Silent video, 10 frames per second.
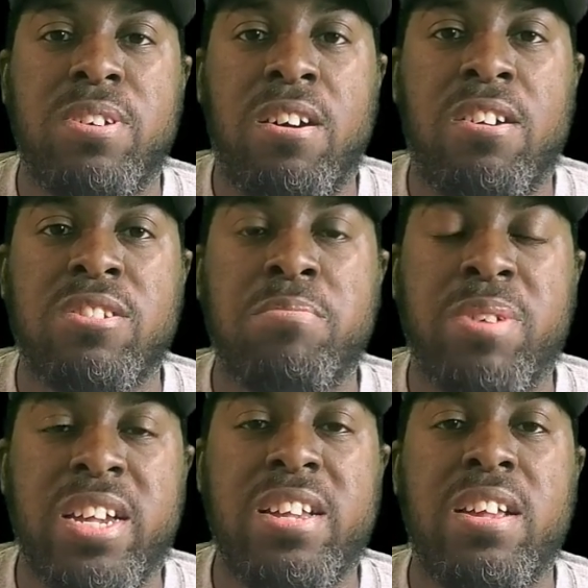Arthur
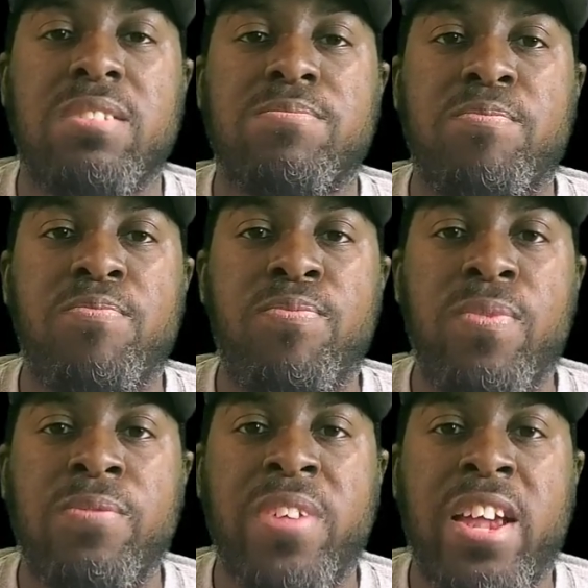Blank,
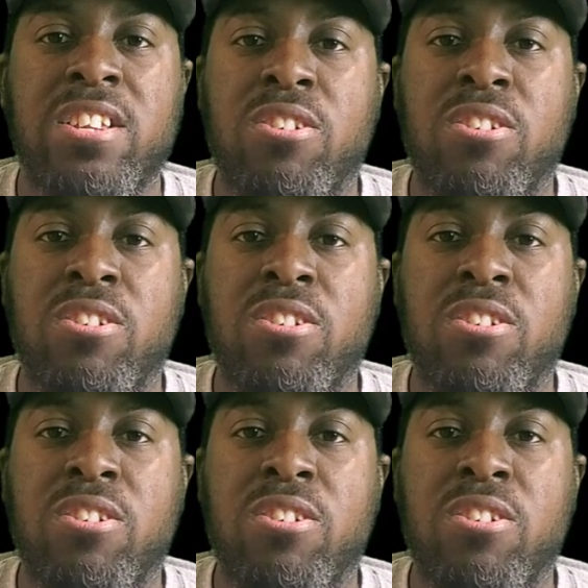that